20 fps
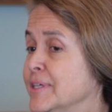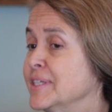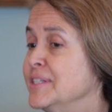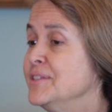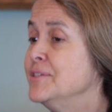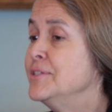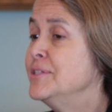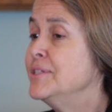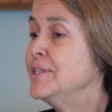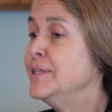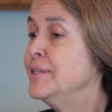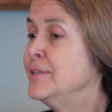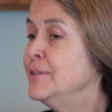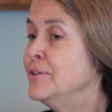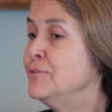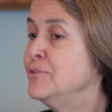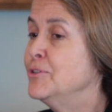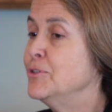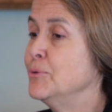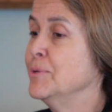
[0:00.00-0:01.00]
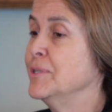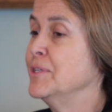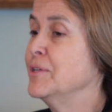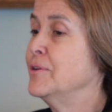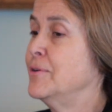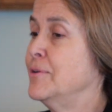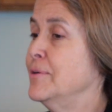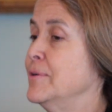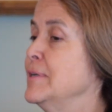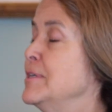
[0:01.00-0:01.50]
continue to
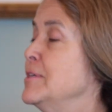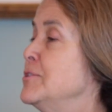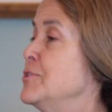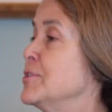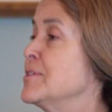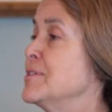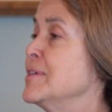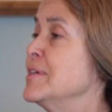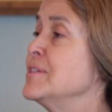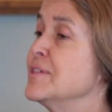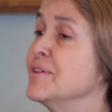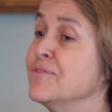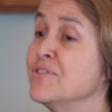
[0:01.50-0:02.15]
encourage a sense